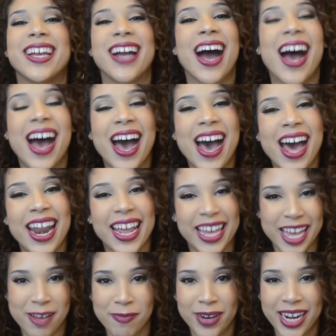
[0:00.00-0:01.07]
God, I
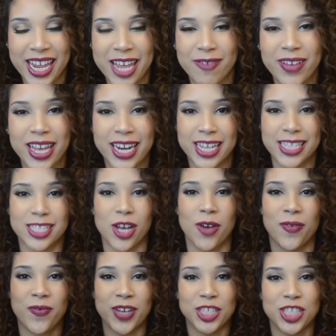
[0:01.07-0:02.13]
can't believe it is
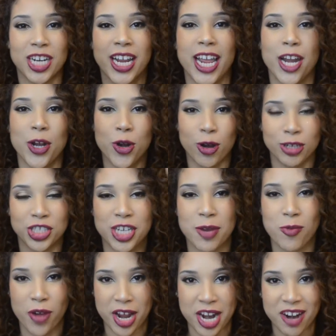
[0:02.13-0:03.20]
officially Noche
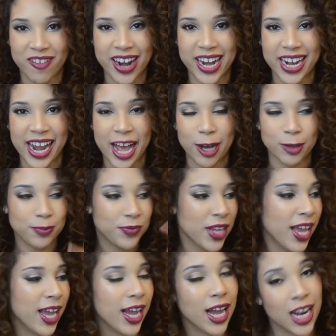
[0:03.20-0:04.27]
Buena right now.
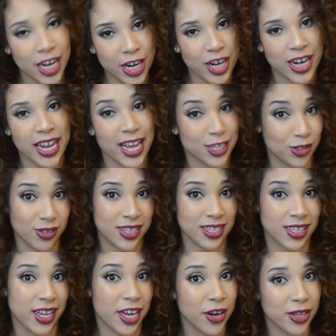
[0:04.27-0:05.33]
Clearly, as you can
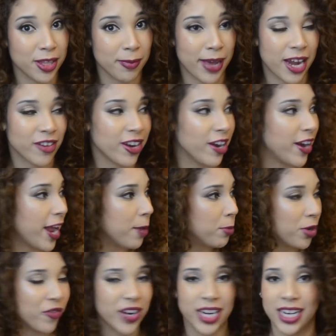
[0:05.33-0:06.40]
hear in the background, I'm
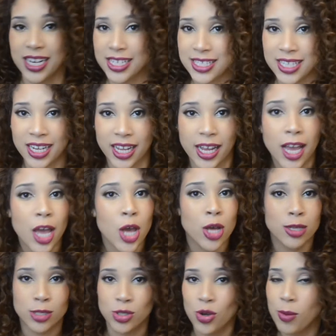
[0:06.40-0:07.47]
already listening
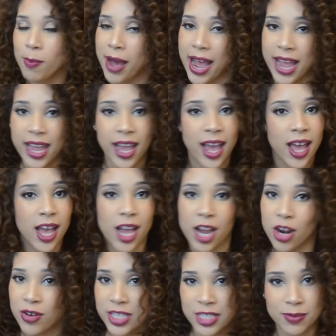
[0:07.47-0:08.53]
to my
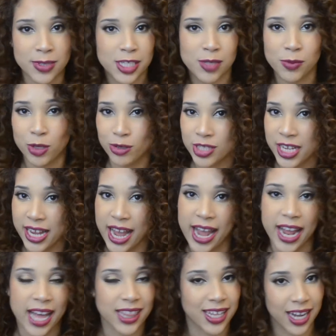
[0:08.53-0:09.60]
Christmas music. I
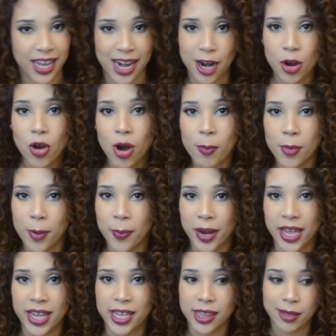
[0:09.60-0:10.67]
got the Gran Combo
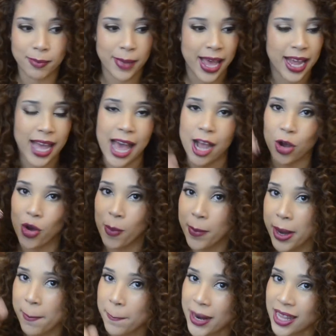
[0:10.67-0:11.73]
playing in the back. A
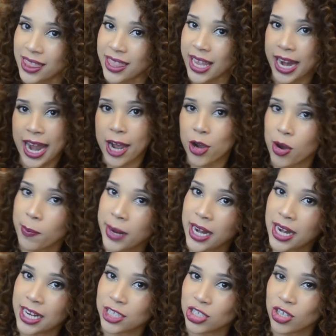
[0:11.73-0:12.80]
comer pastel, a comer
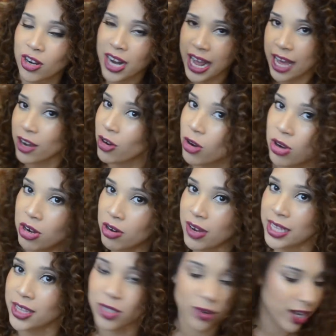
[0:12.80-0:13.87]
lechon, arroz con
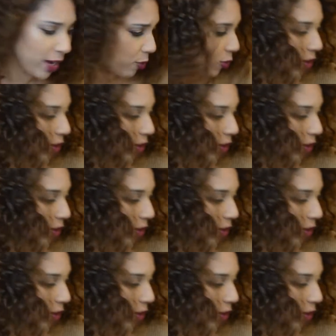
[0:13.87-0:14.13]
guandule.